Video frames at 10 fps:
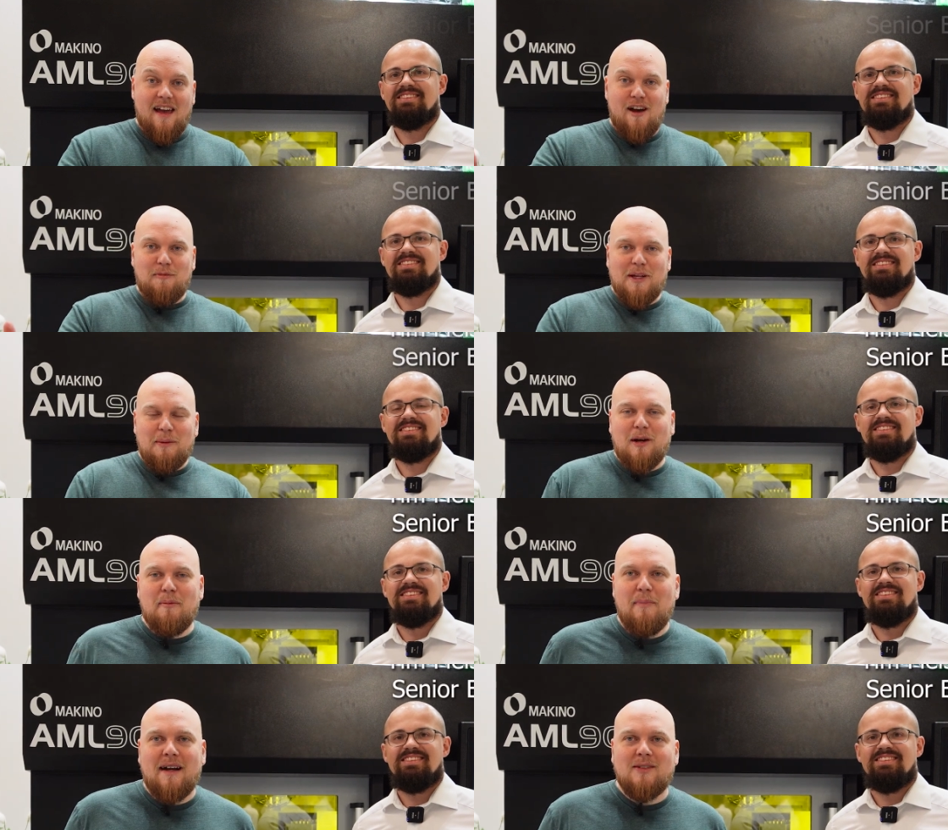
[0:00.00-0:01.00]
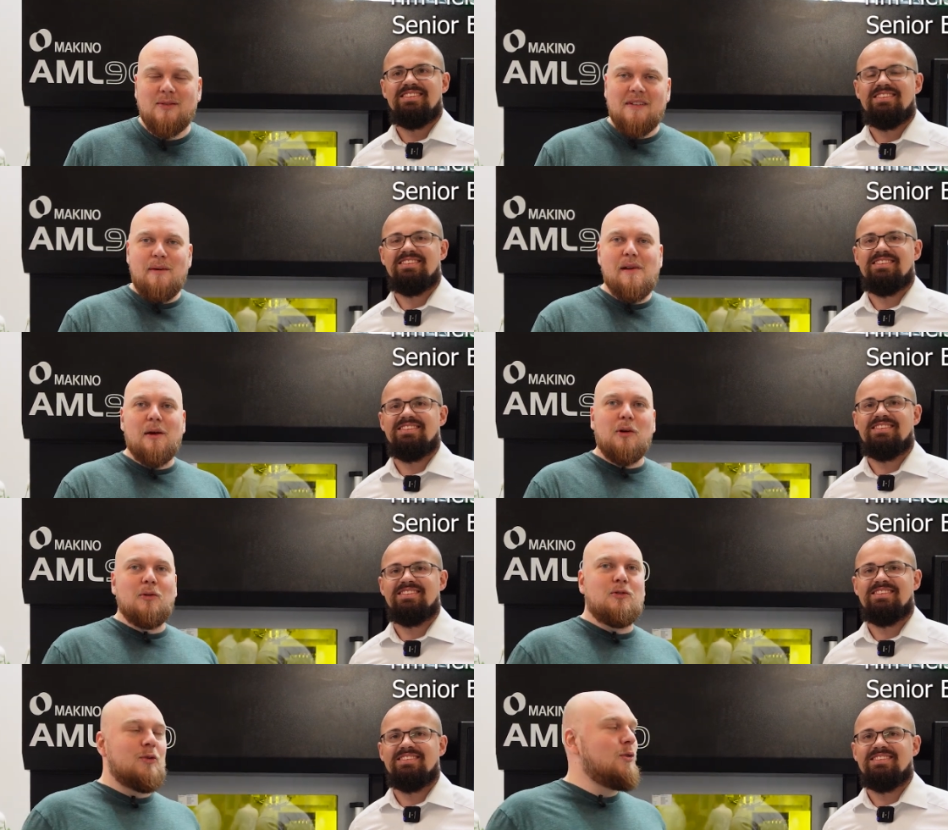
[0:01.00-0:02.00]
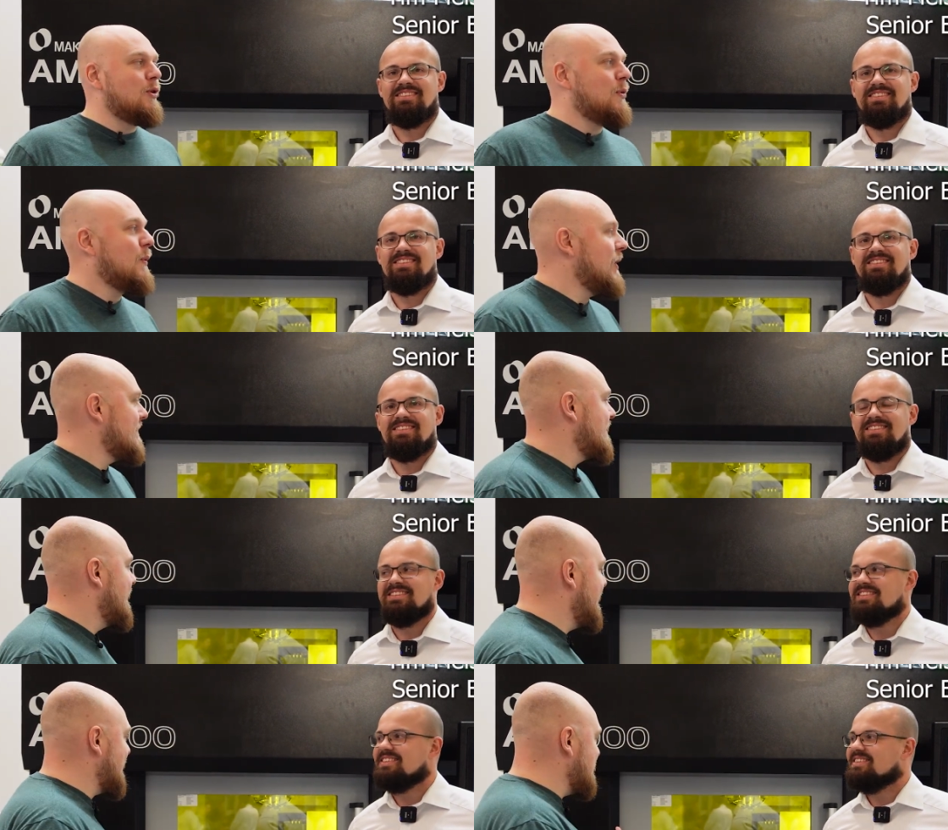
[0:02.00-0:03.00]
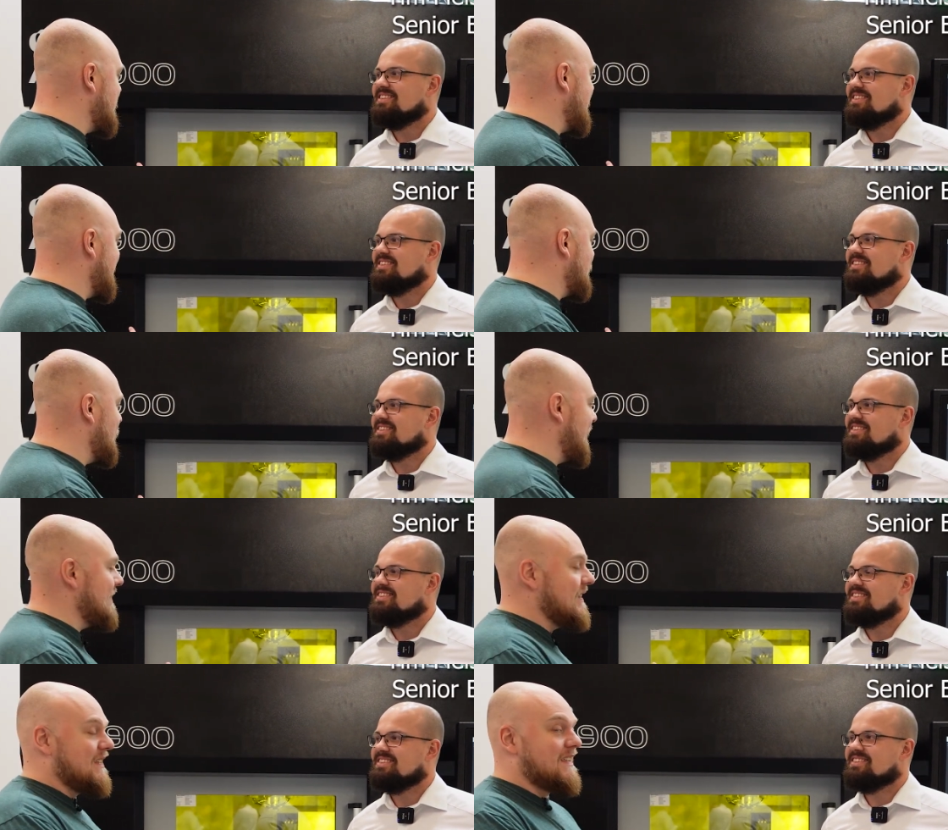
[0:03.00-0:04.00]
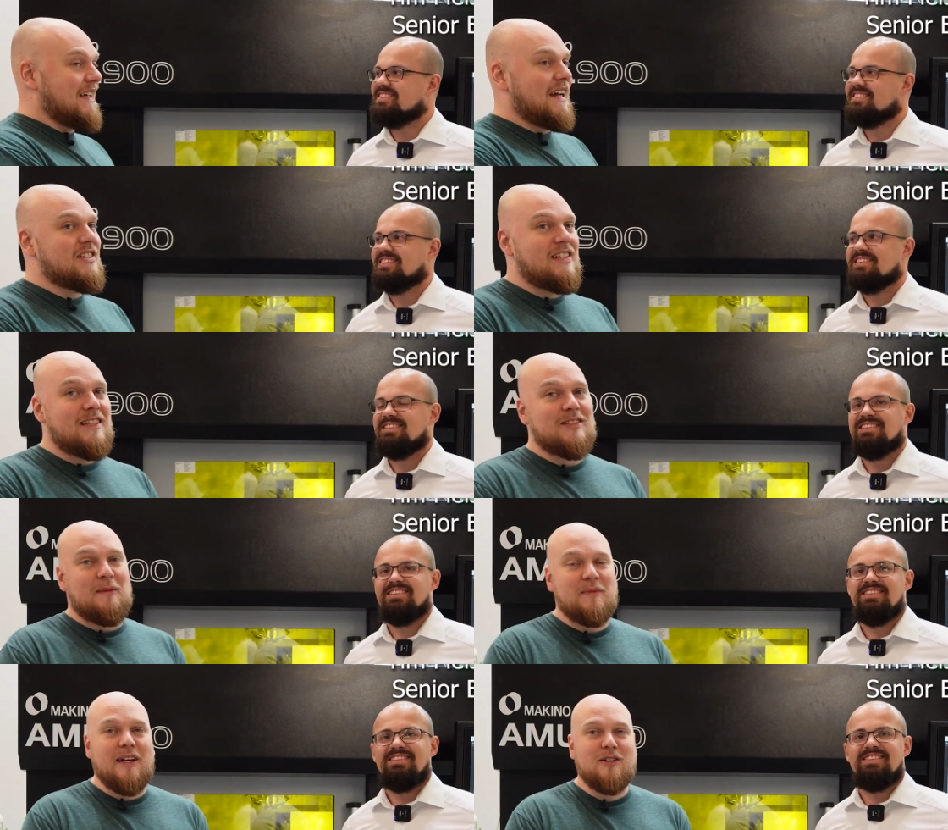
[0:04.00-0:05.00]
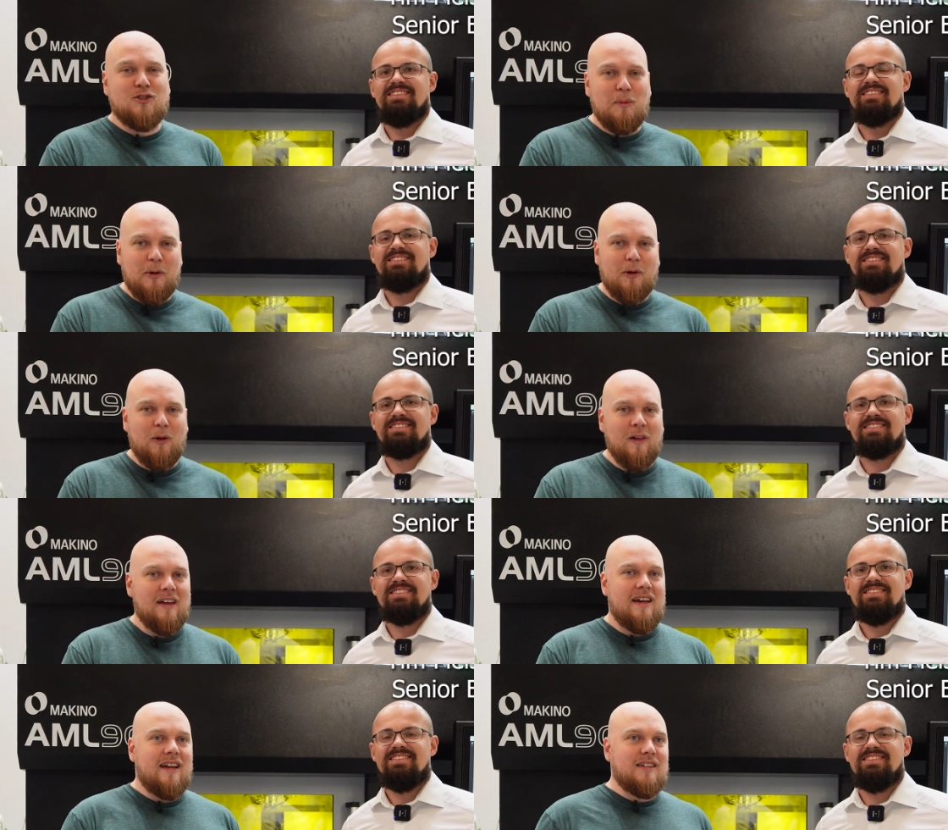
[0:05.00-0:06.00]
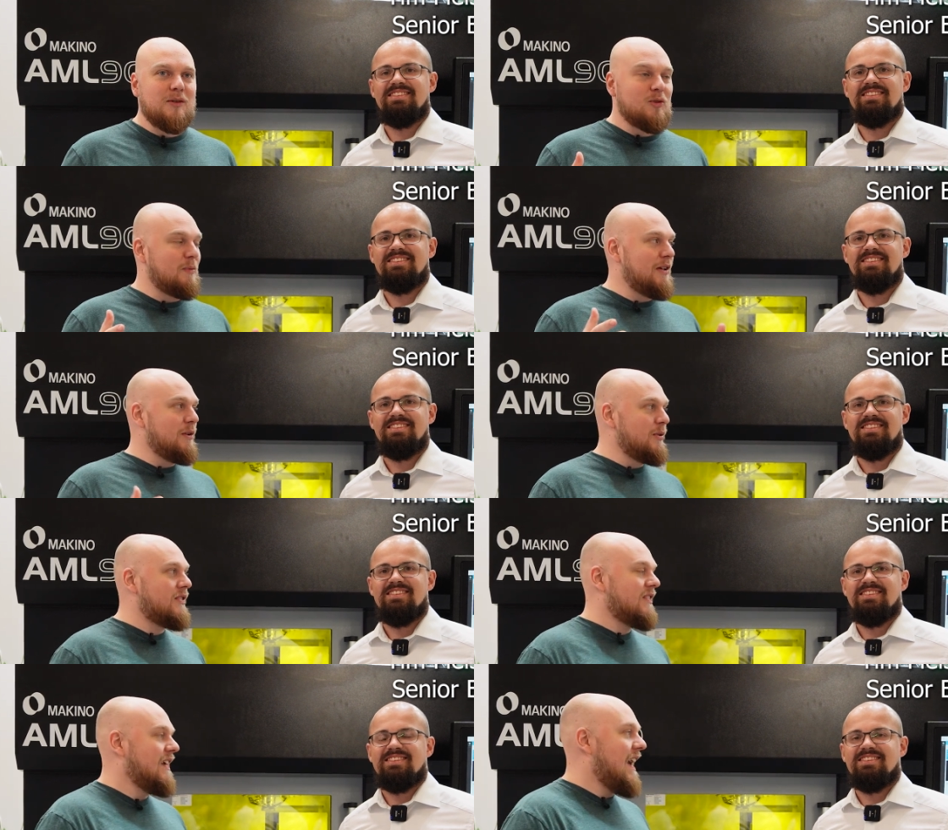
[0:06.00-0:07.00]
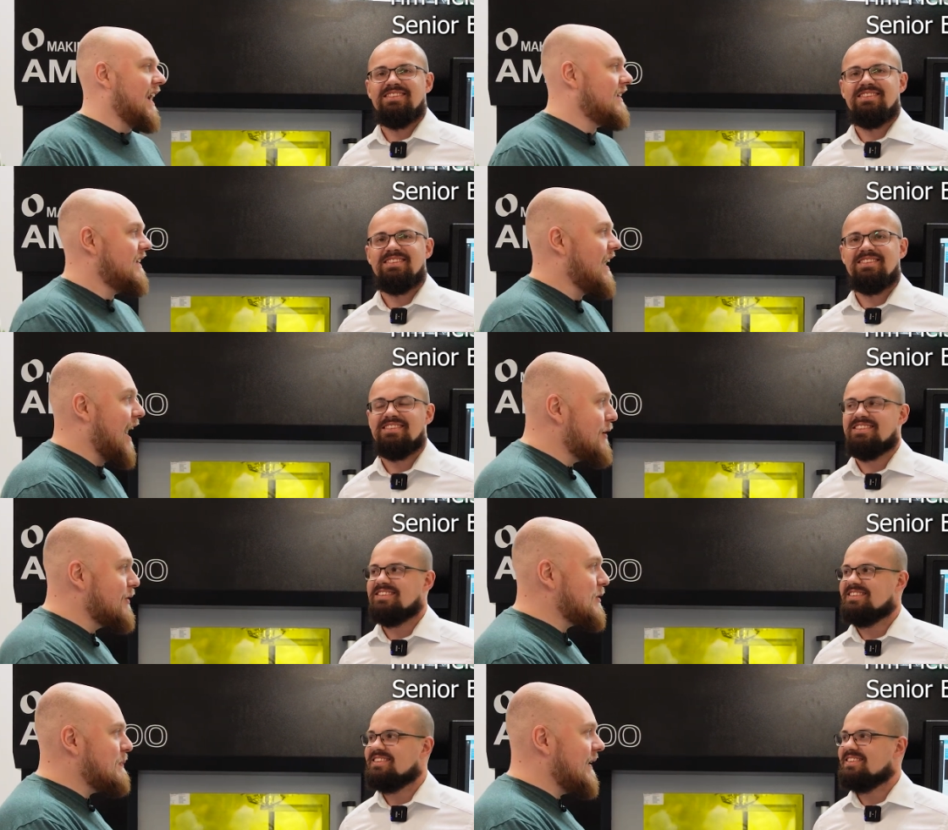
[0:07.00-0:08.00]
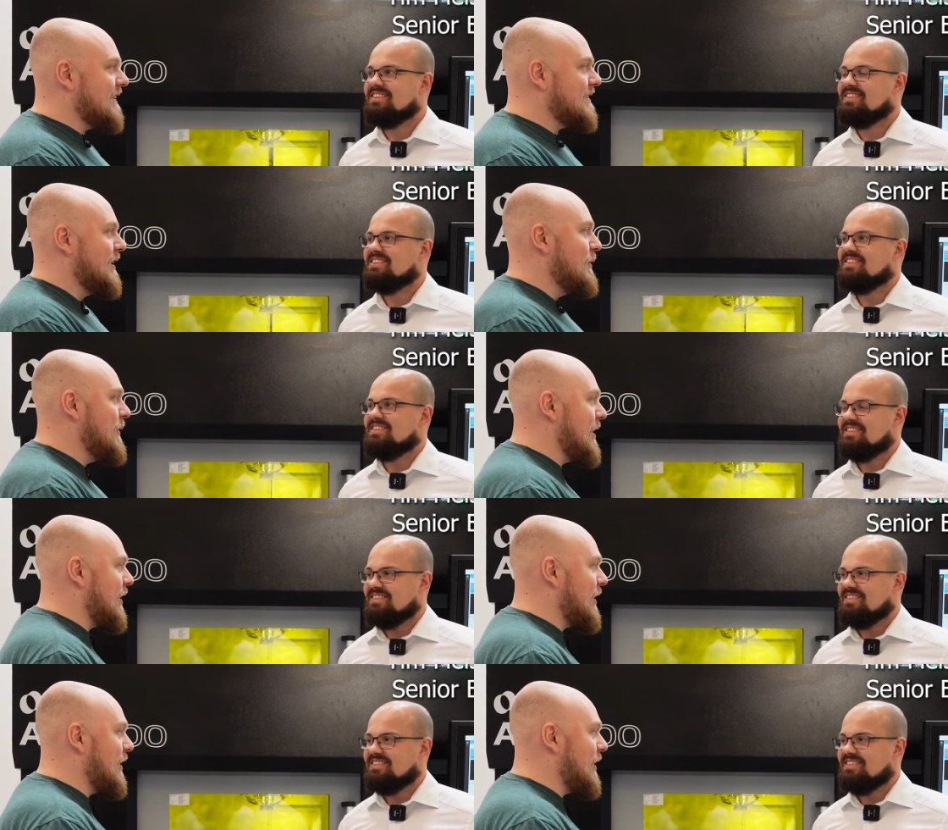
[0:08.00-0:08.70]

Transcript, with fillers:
Speaker 1: Hey everybody, welcome back. Today we are going to look what this machine is doing. This is actually something super cool. It is going to be used at the aerospace. We